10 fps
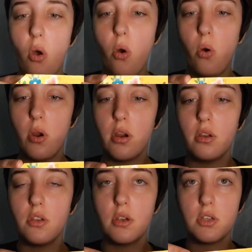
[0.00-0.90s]
or
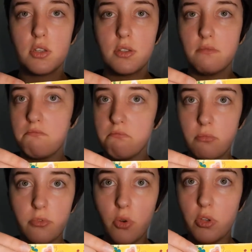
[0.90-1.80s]
you can just
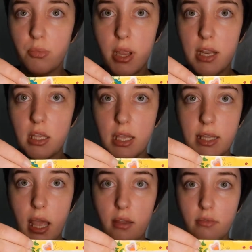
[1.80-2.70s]
fold them right in like
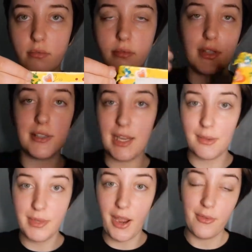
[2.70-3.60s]
that and stick
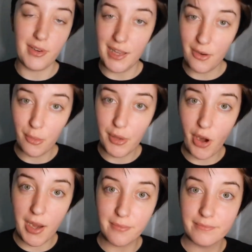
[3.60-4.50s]
them down, and it'll be
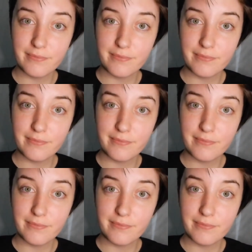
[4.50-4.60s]
great.